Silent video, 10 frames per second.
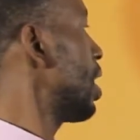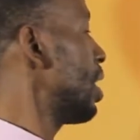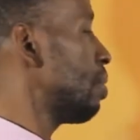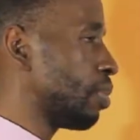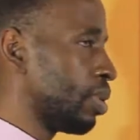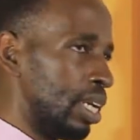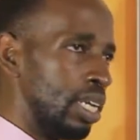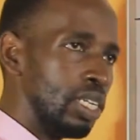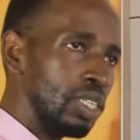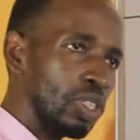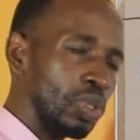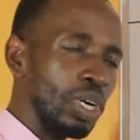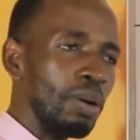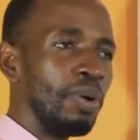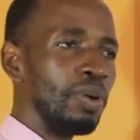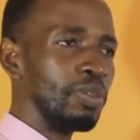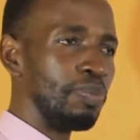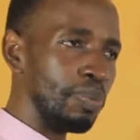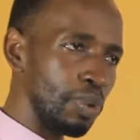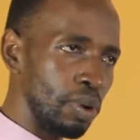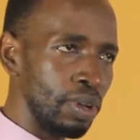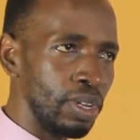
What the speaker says: anybody to talk about people.